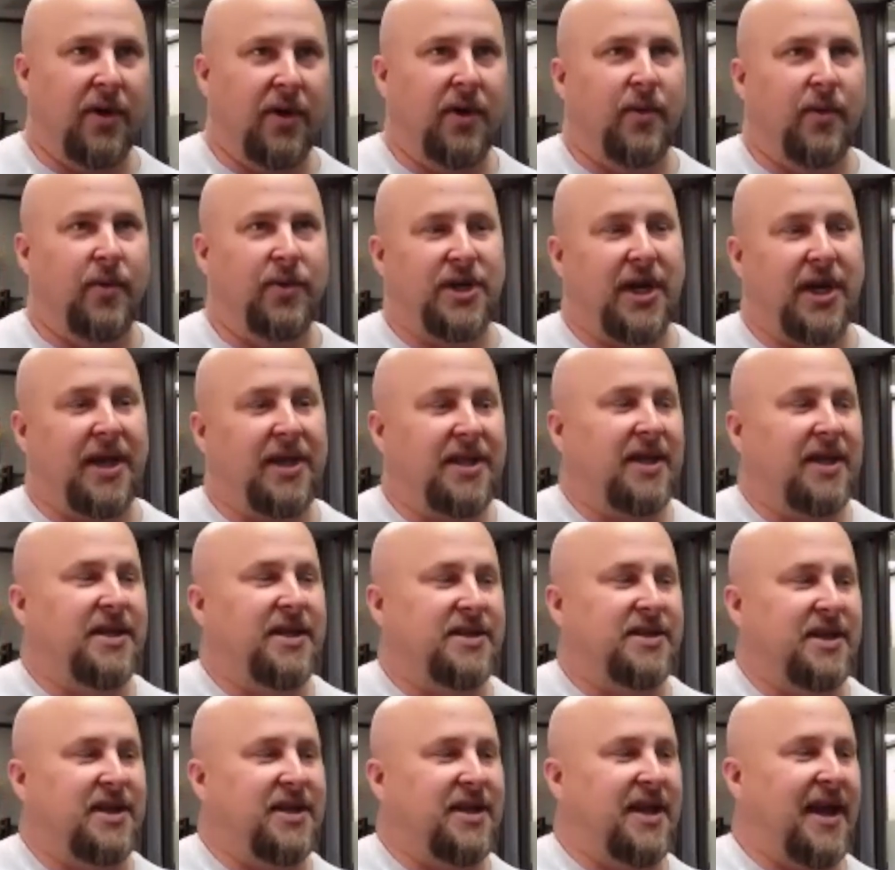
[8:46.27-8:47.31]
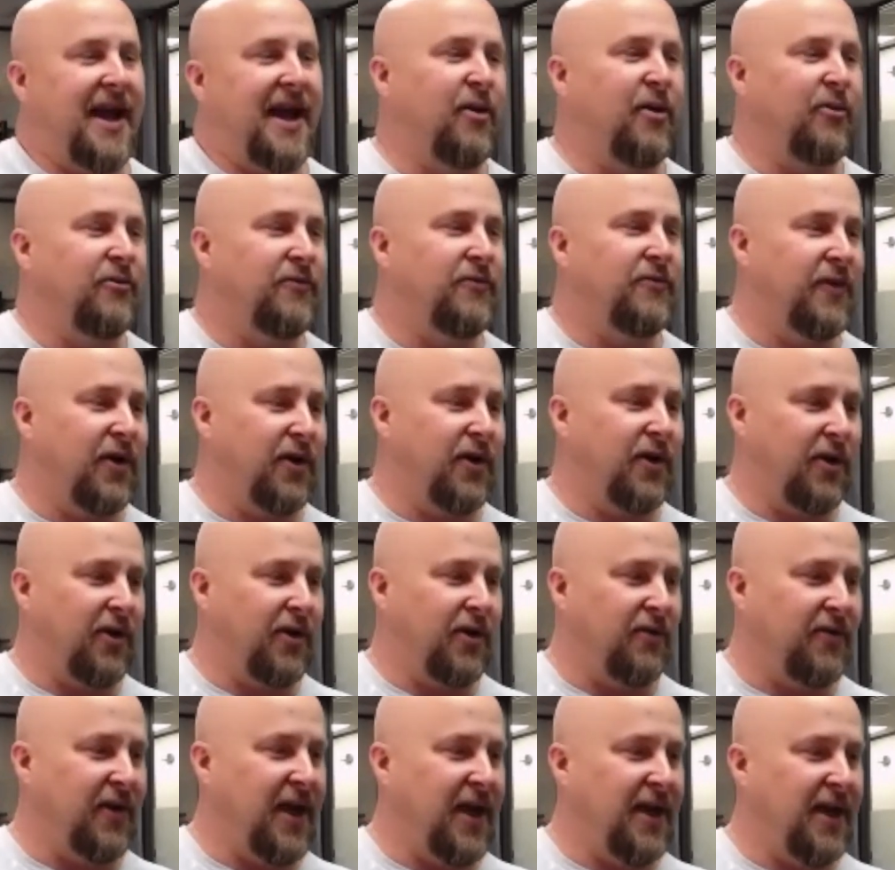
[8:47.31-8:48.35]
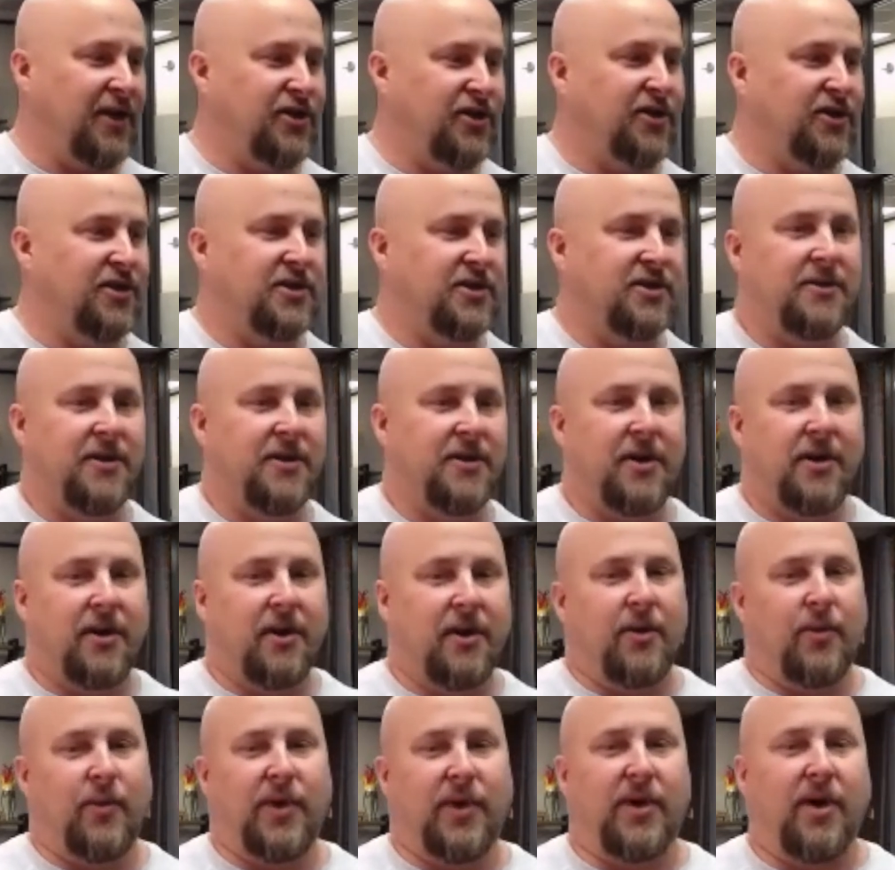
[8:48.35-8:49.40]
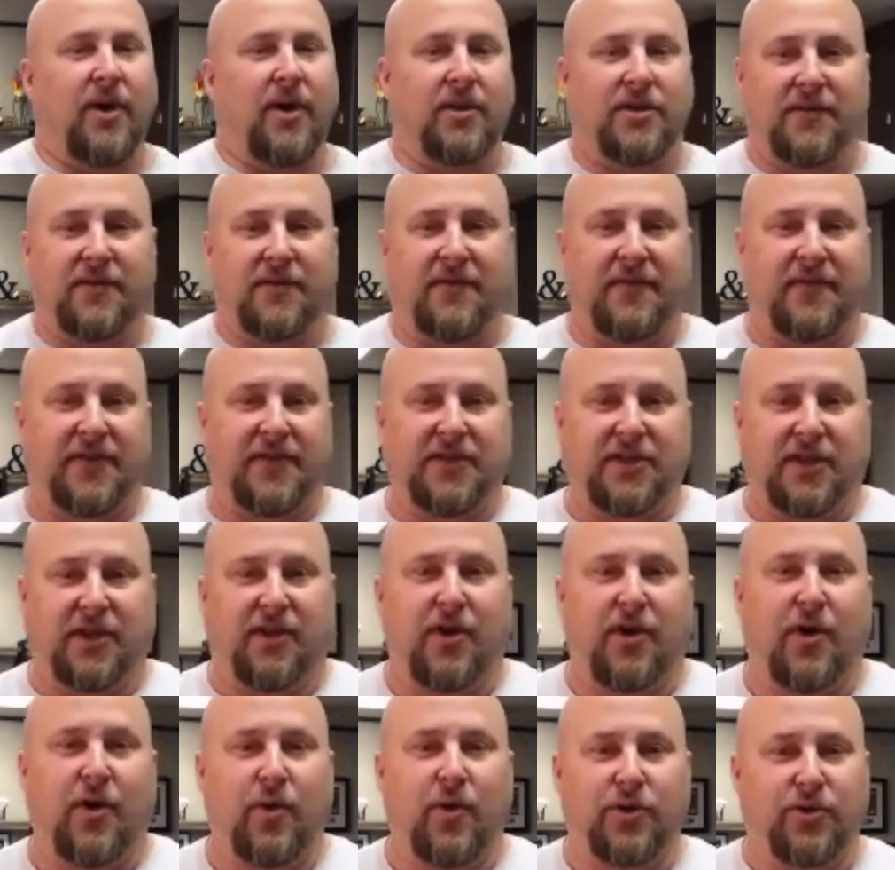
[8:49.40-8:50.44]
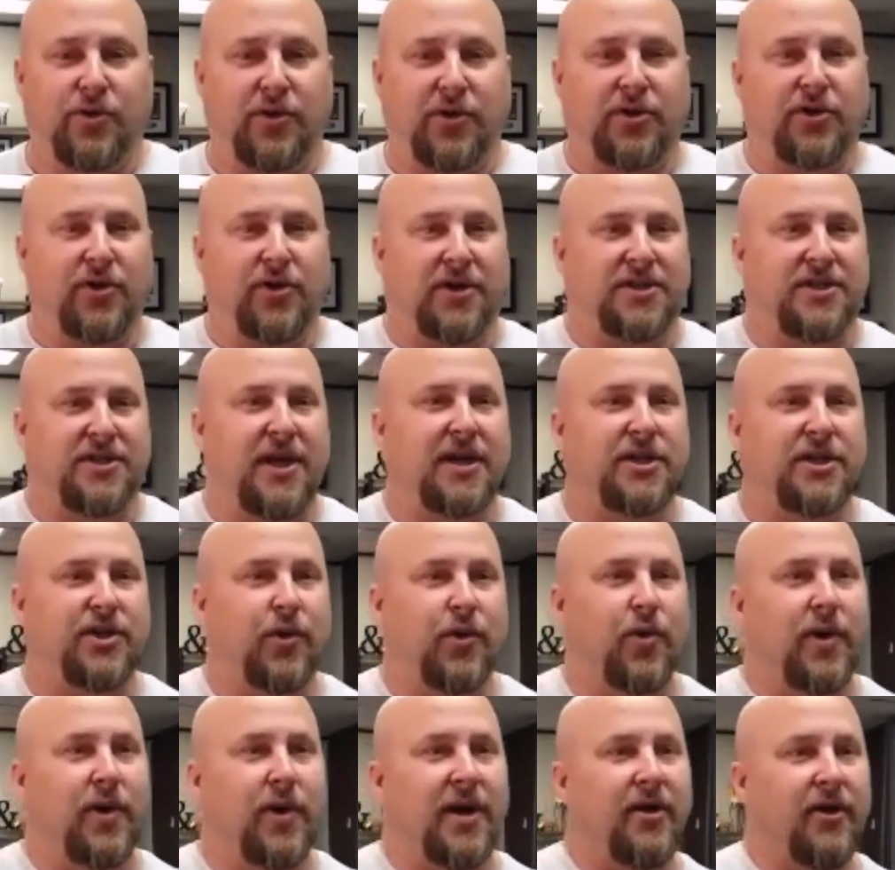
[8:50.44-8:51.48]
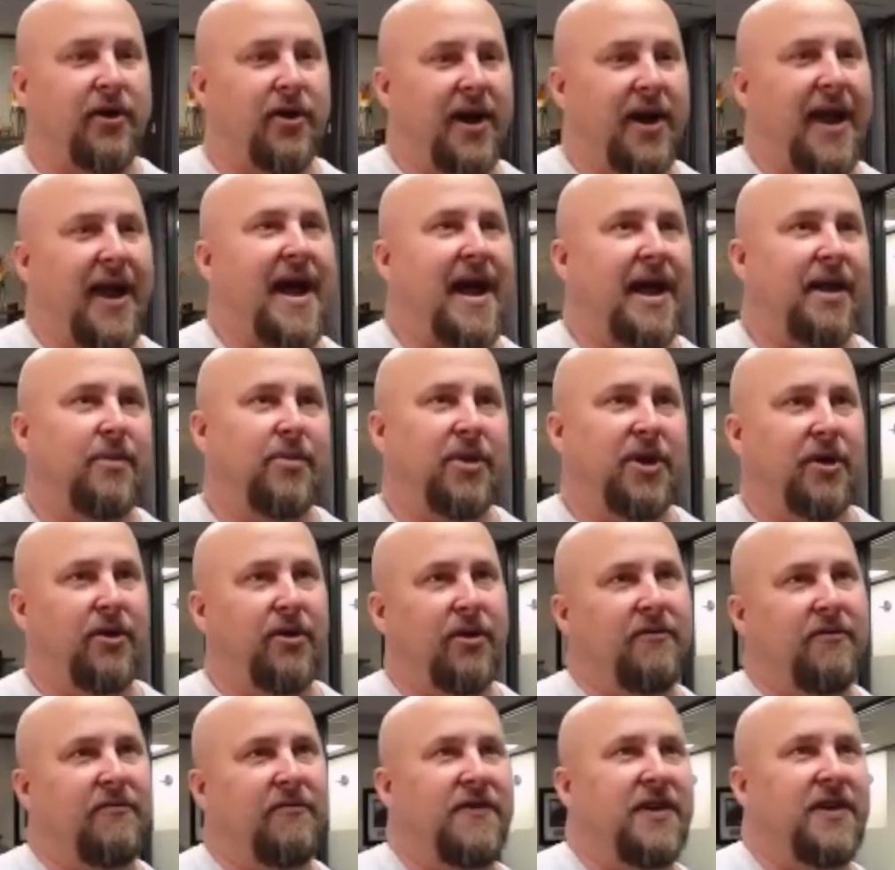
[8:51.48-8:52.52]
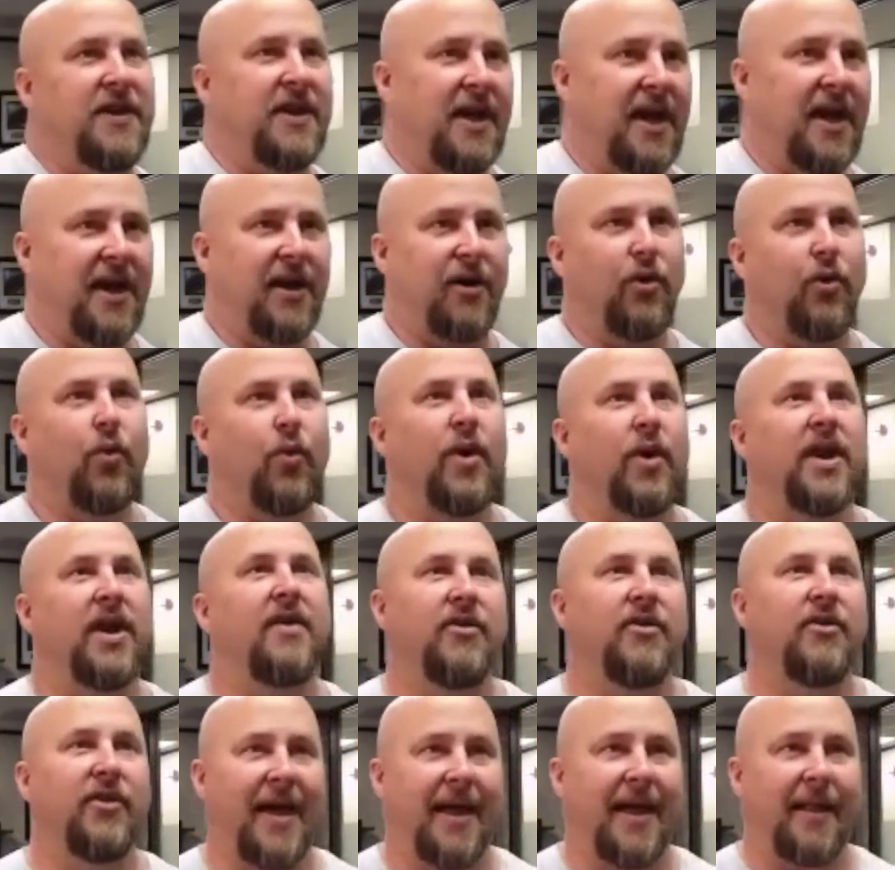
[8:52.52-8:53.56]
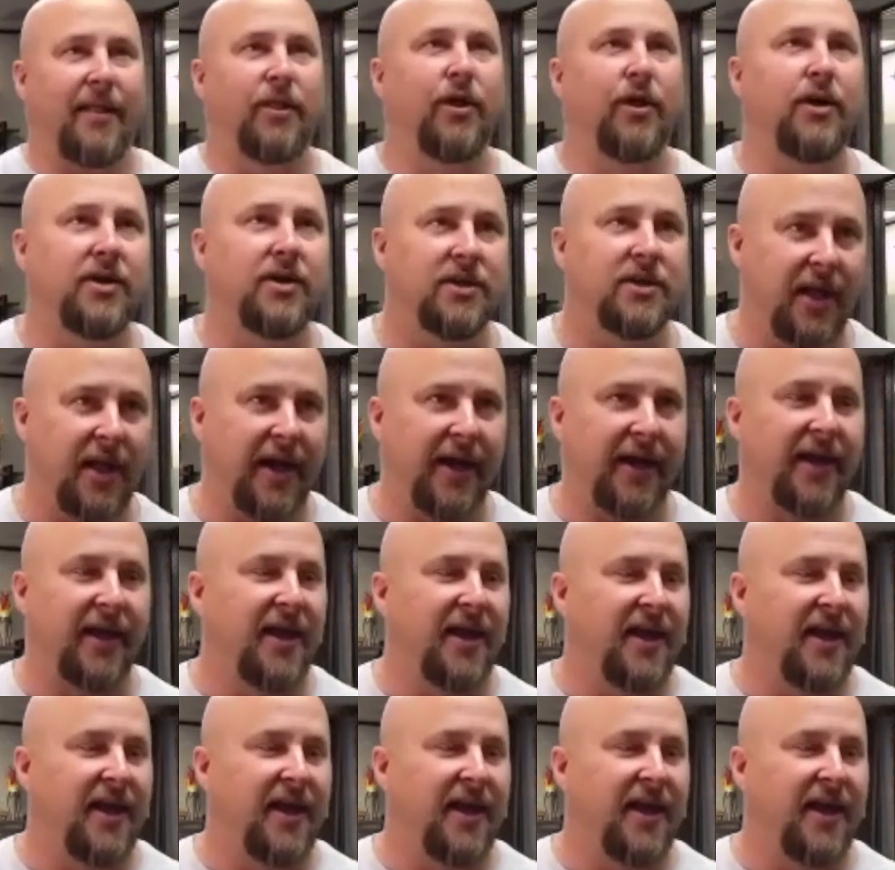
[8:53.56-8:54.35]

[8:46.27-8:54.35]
which I think is a downfall of agents, regardless of if it's a coach or a transaction coordinator or an admin or a VA or whatever that looks like.